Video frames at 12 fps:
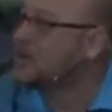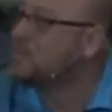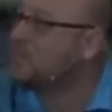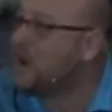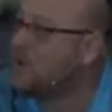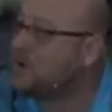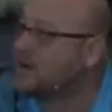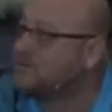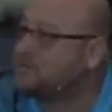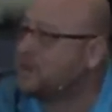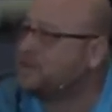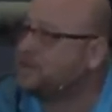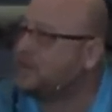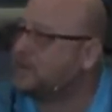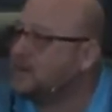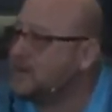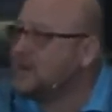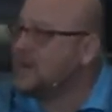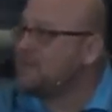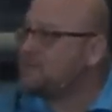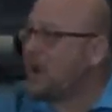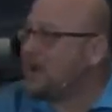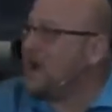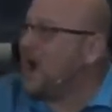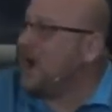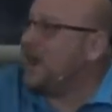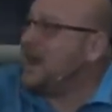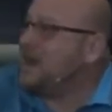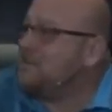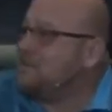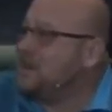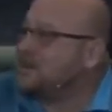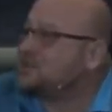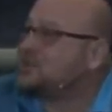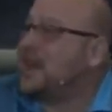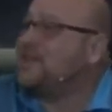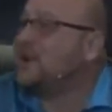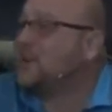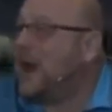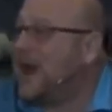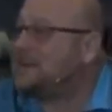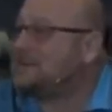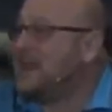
They're broken people. And pray God help me to say the right